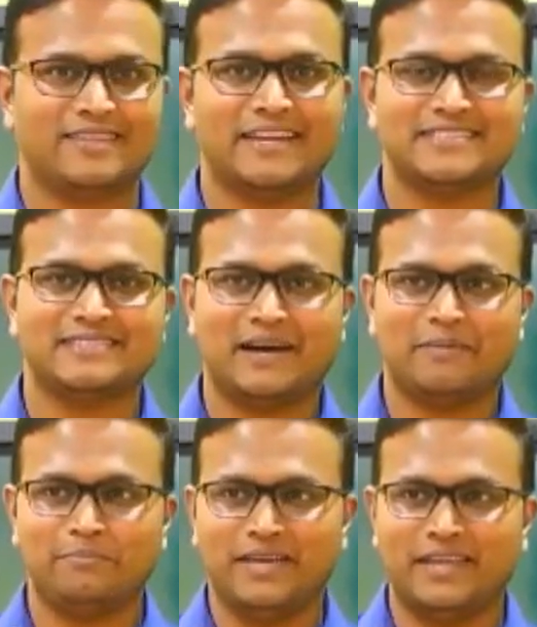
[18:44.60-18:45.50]
That is the
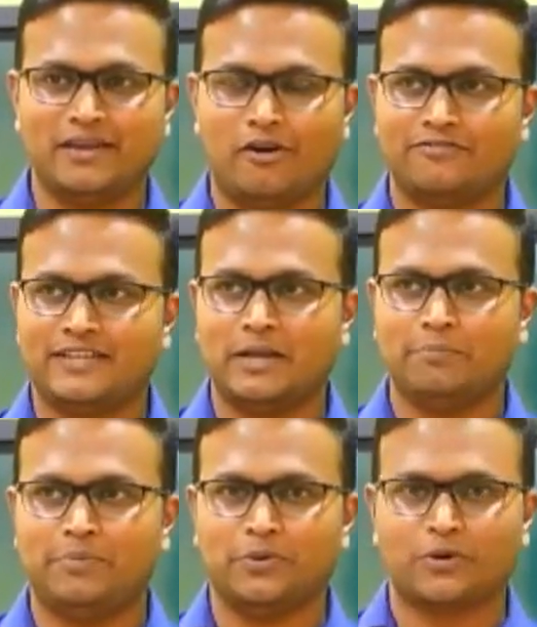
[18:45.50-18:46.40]
meaning of
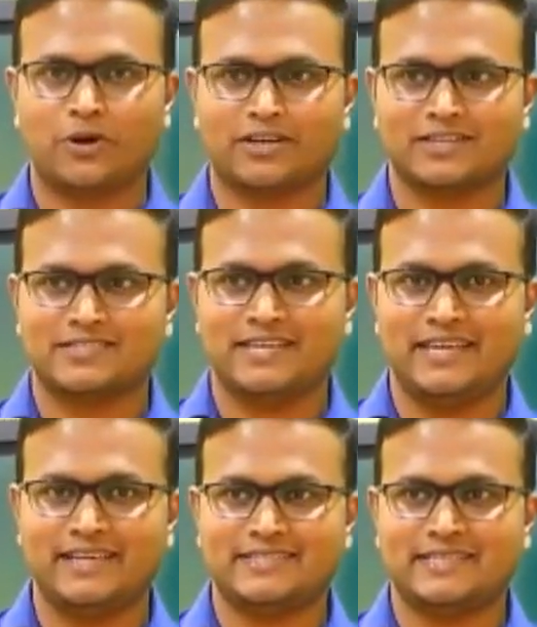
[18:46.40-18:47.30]
that.
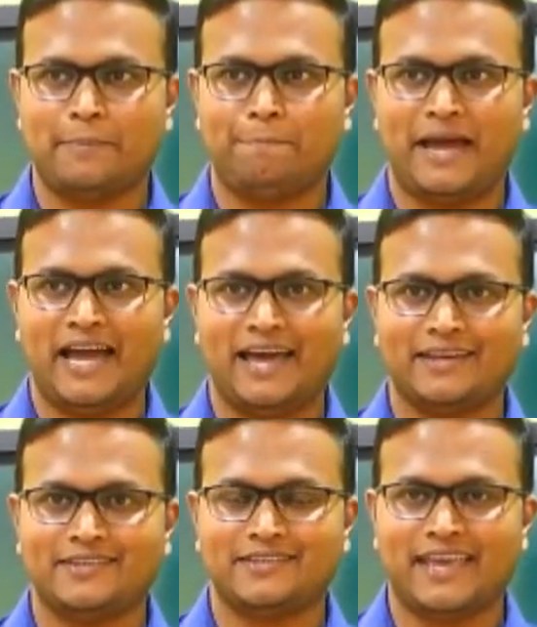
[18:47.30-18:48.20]
Bureaucracy is a
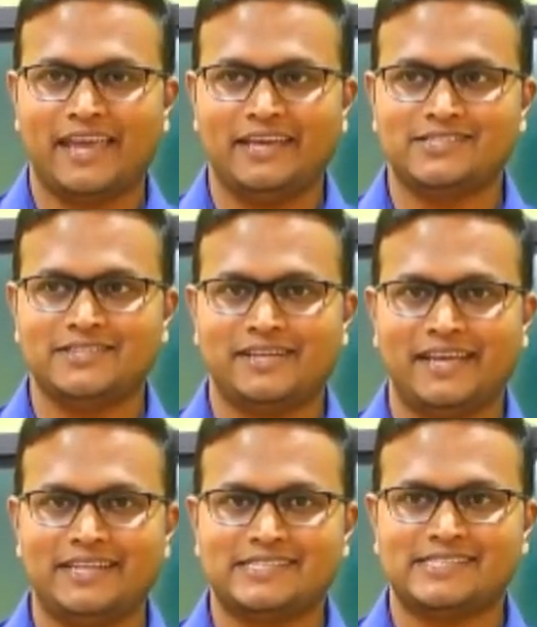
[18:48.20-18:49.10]
parrot caged
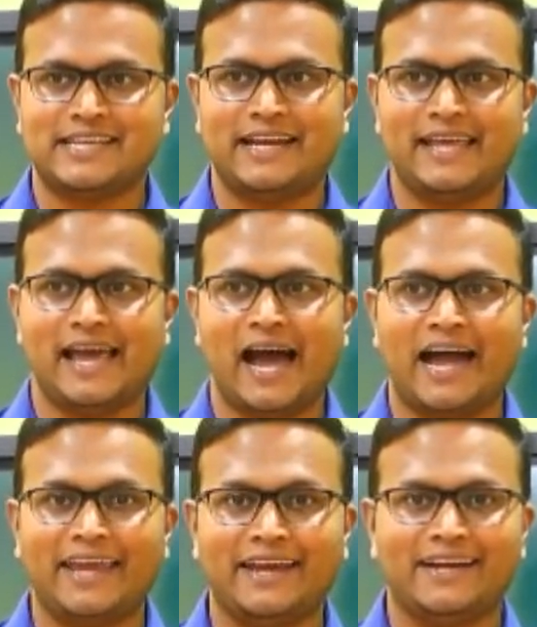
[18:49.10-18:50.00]
inside an
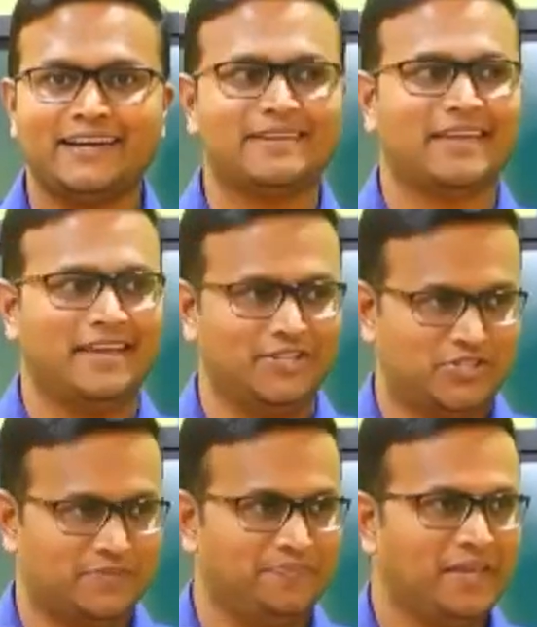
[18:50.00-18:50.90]
iron
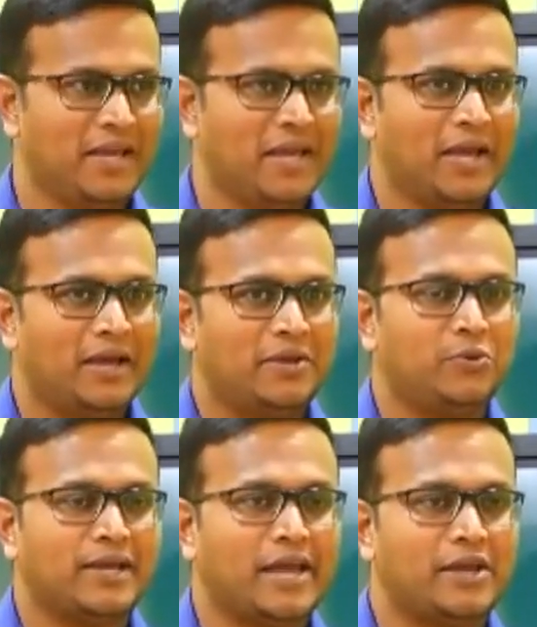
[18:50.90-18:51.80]
cage.
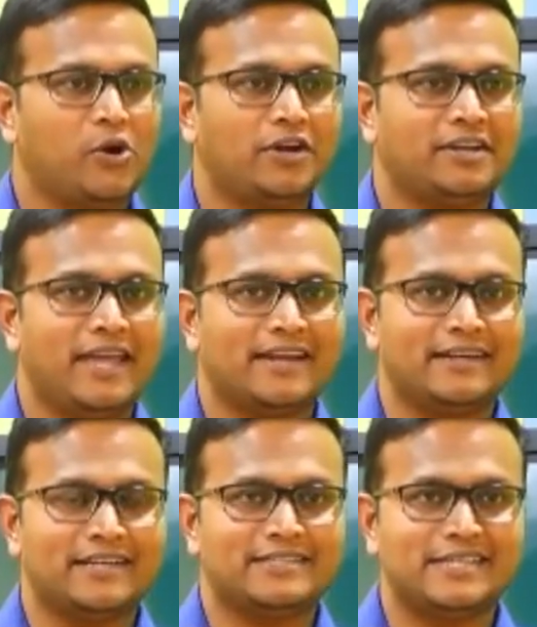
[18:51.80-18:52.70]
You cannot
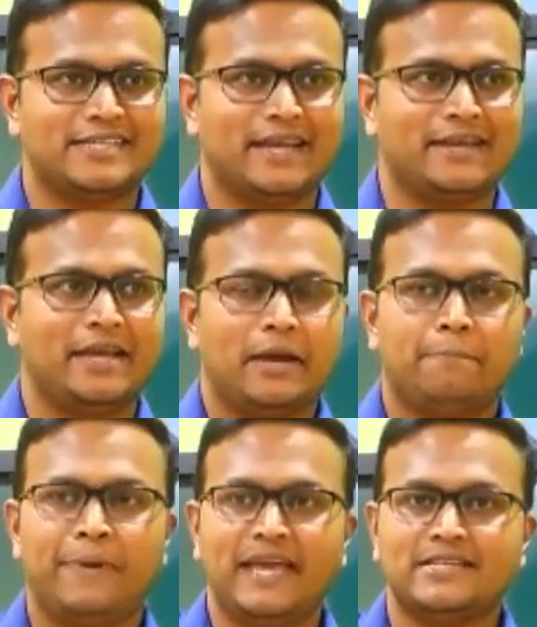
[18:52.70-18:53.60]
take decision
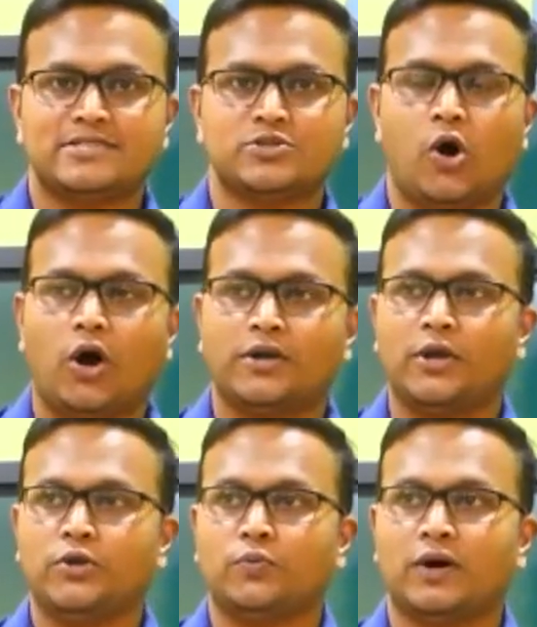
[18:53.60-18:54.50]
based on
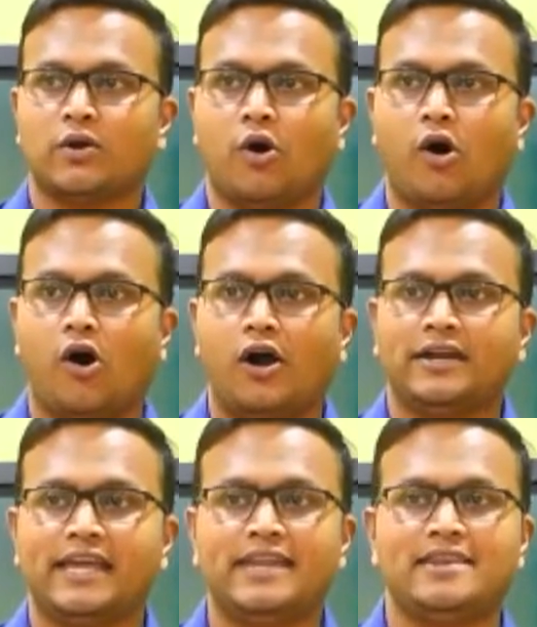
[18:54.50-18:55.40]
your
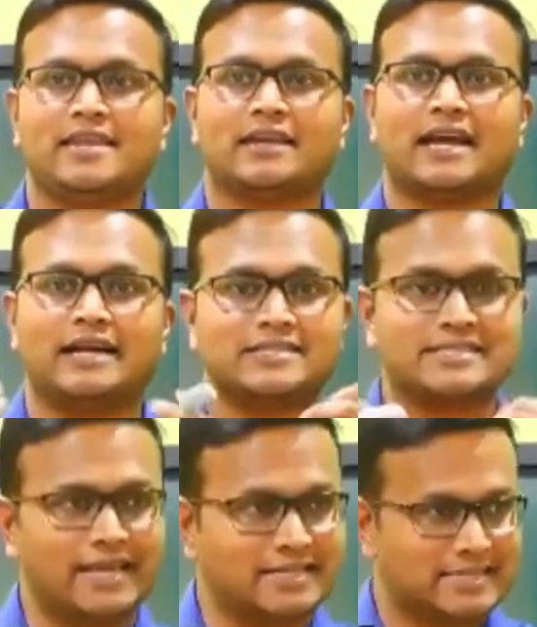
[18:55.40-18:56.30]
own inner
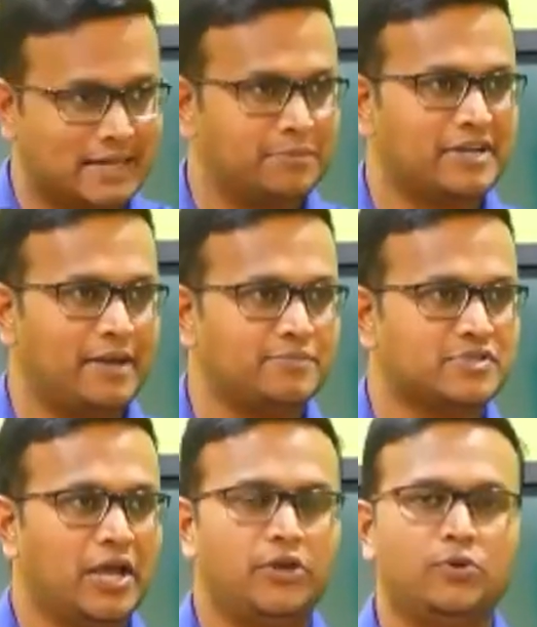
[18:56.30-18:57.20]
concern.
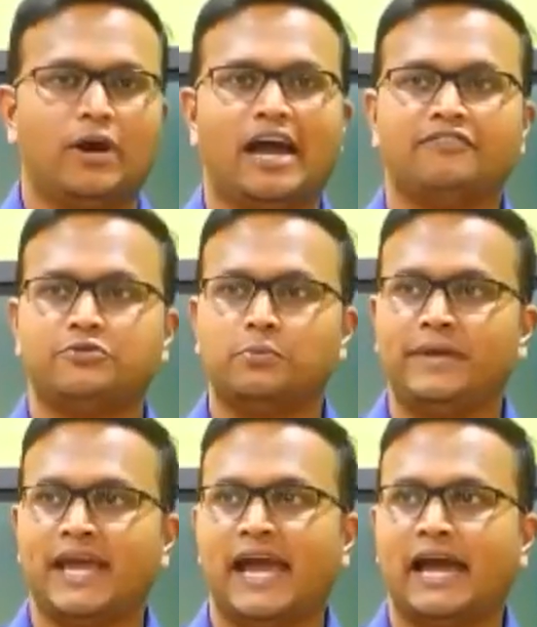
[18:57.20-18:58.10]
Sometimes you have to
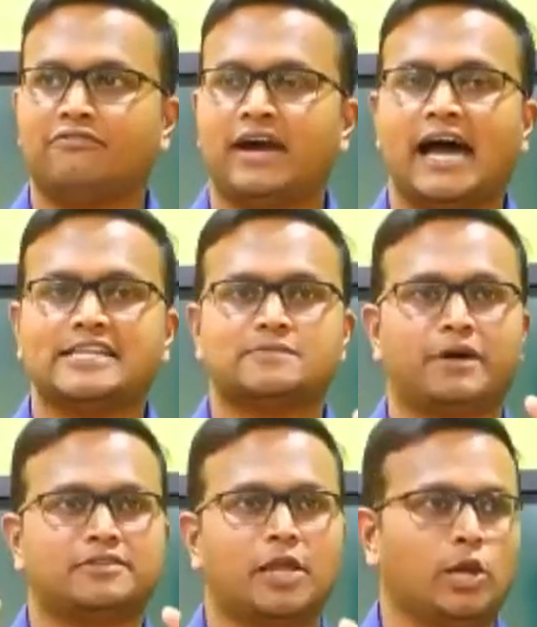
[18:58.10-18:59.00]
behave as
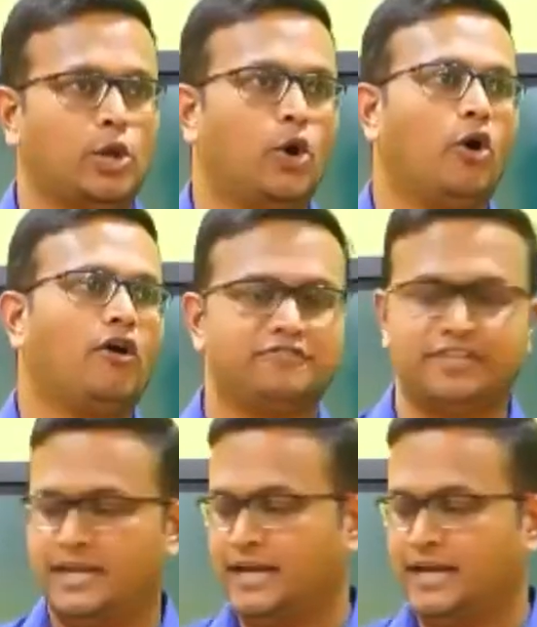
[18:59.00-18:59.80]
per the law of the